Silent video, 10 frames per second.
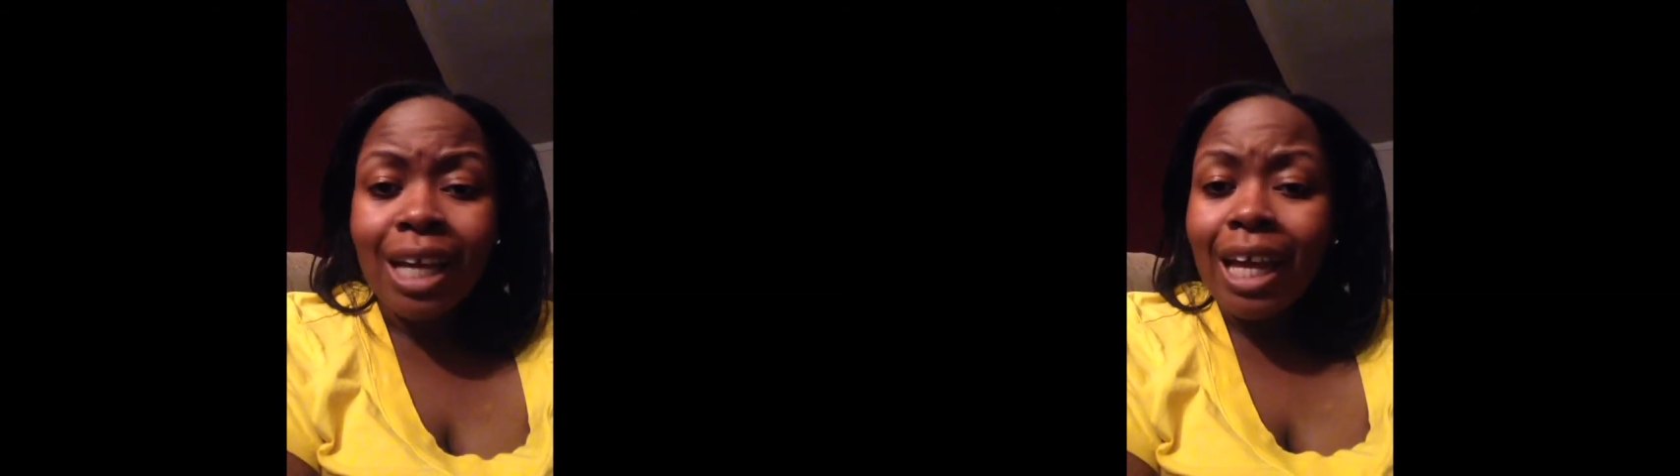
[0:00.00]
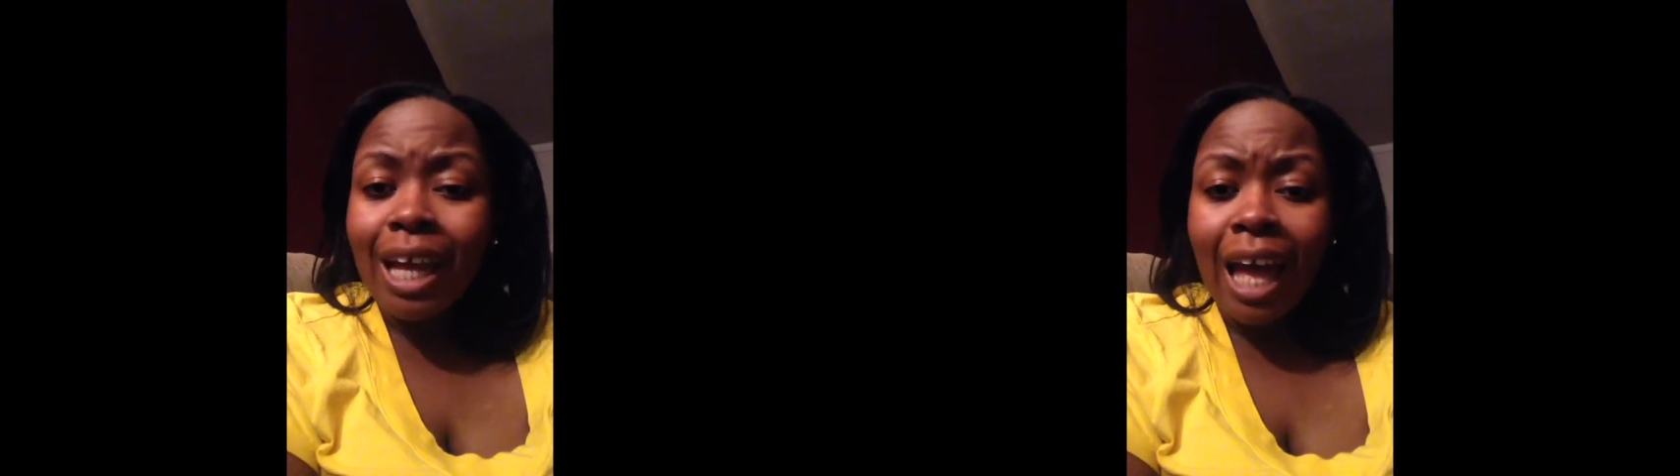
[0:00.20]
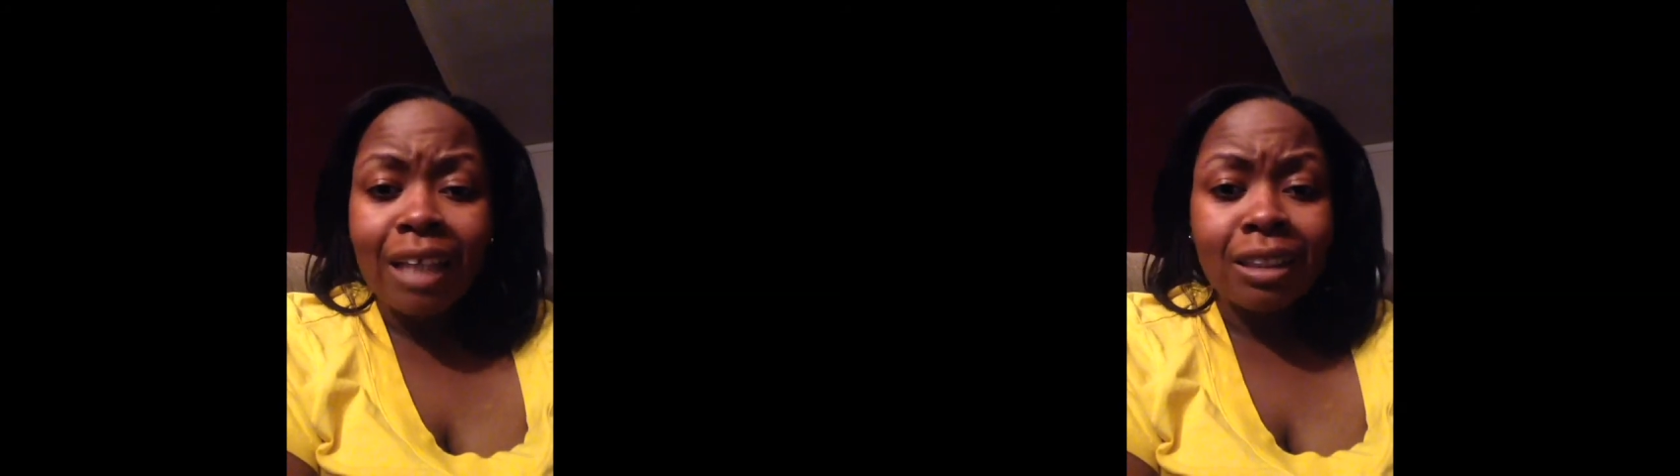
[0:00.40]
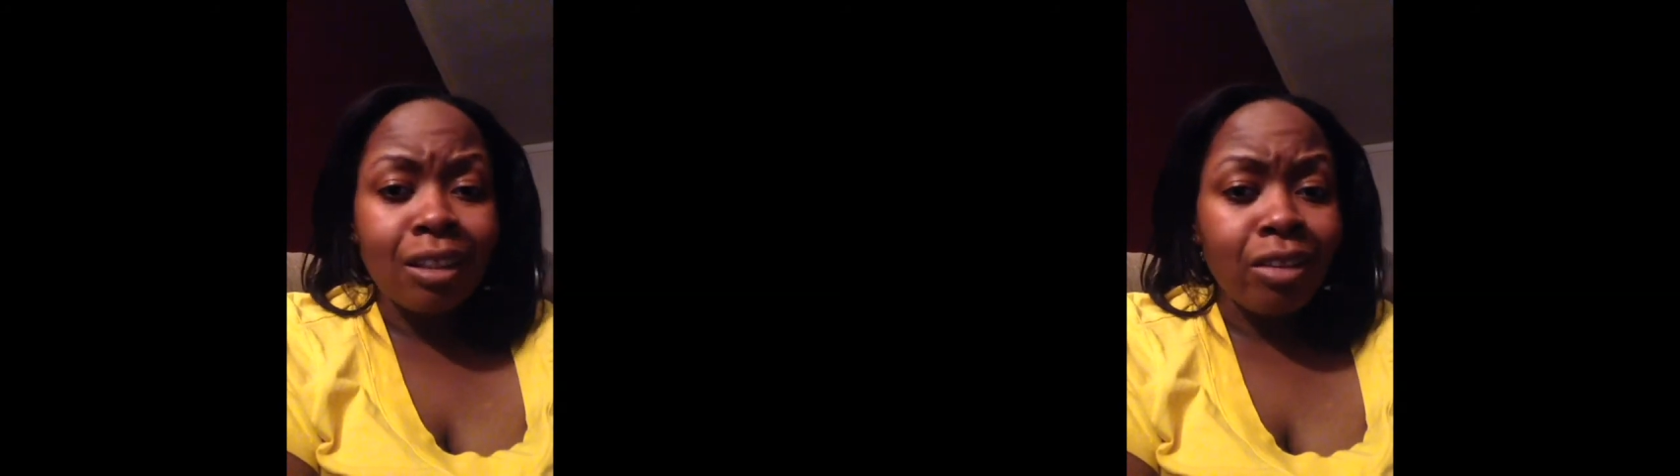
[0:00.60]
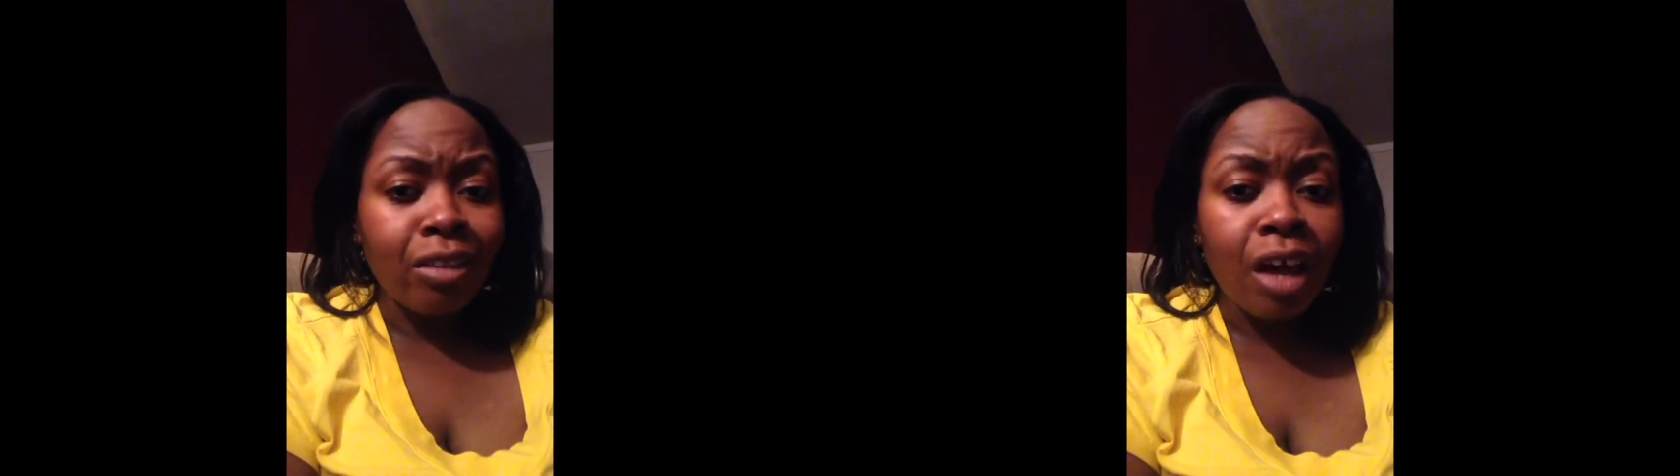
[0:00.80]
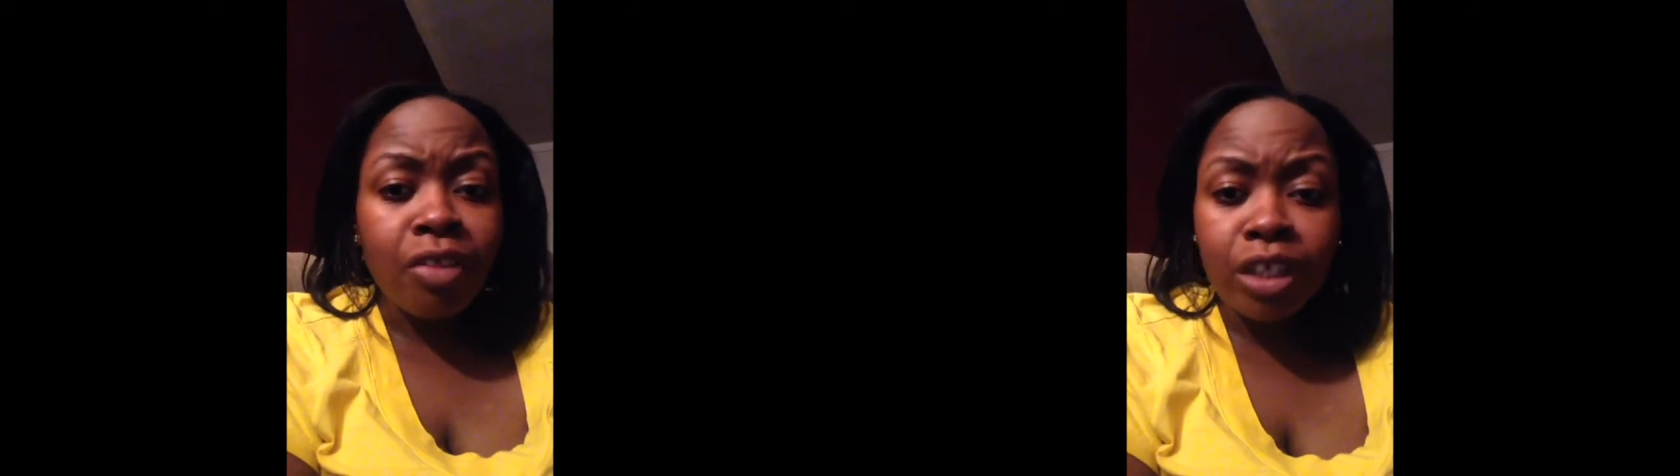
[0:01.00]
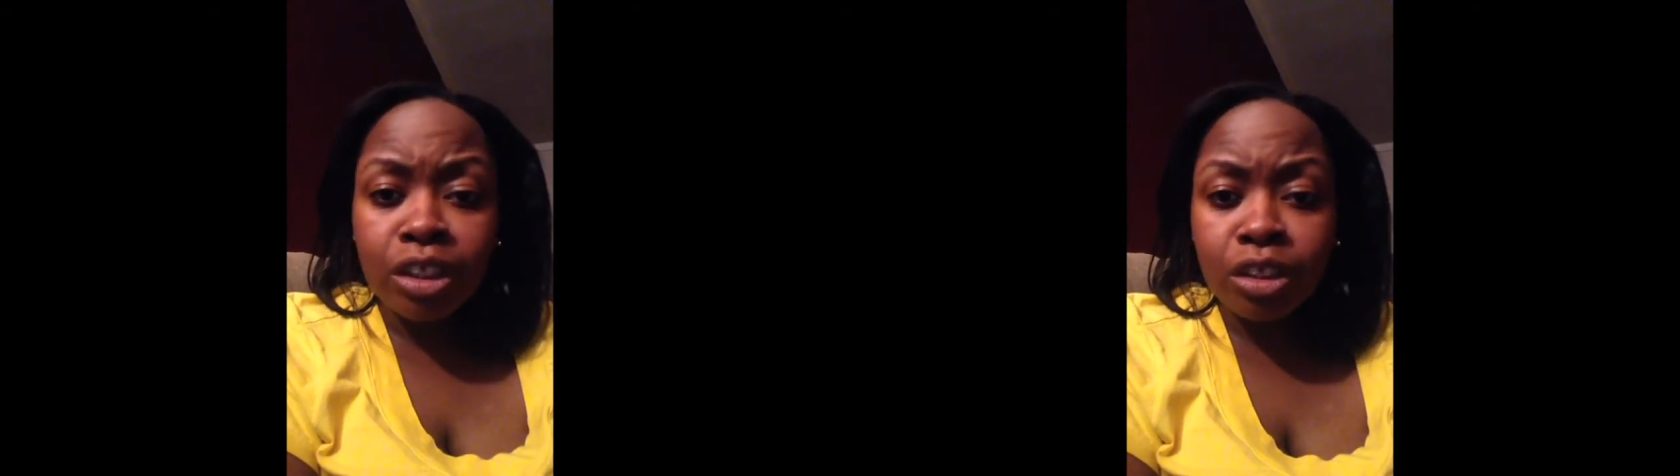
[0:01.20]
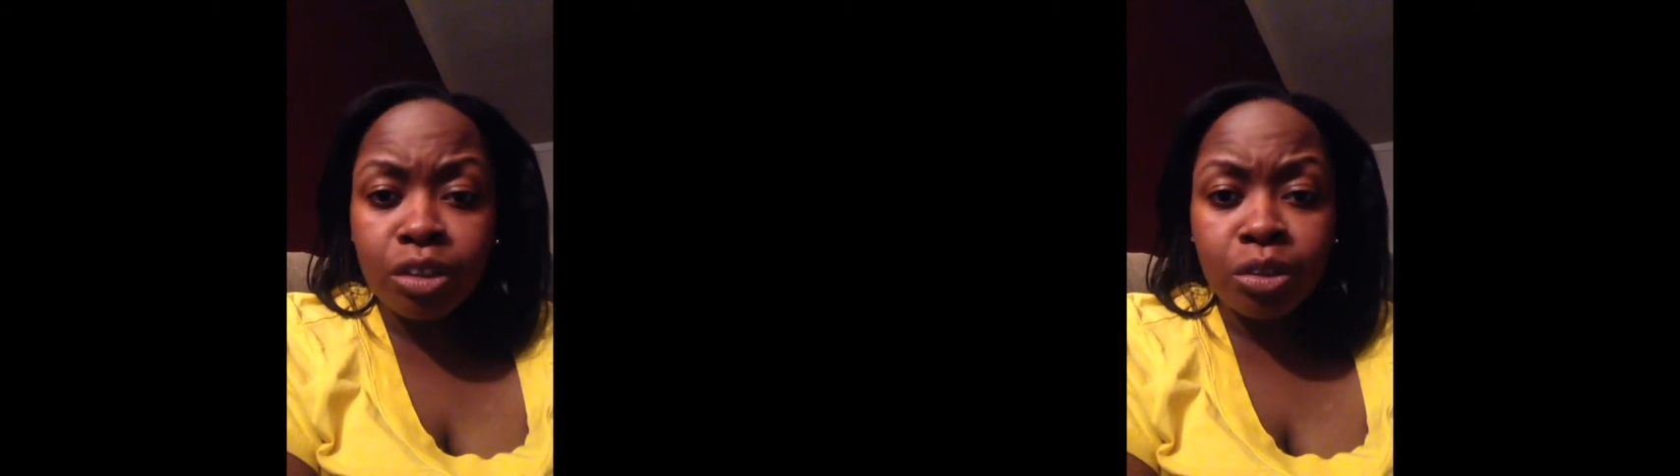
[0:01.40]
It has nothing
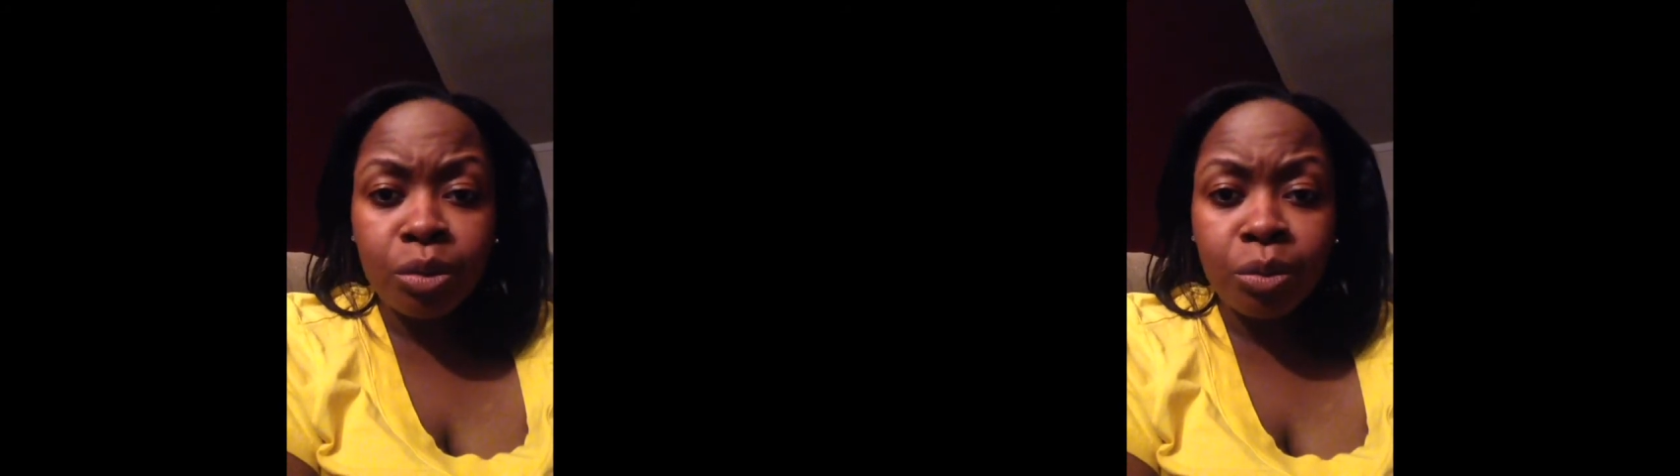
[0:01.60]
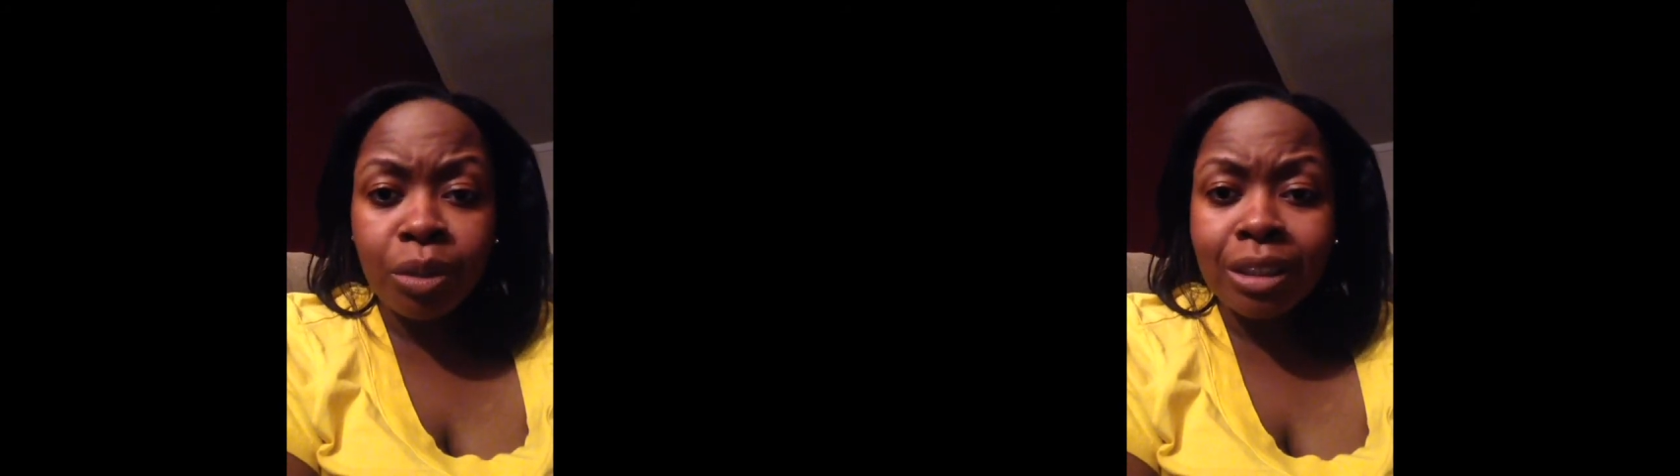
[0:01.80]
to do with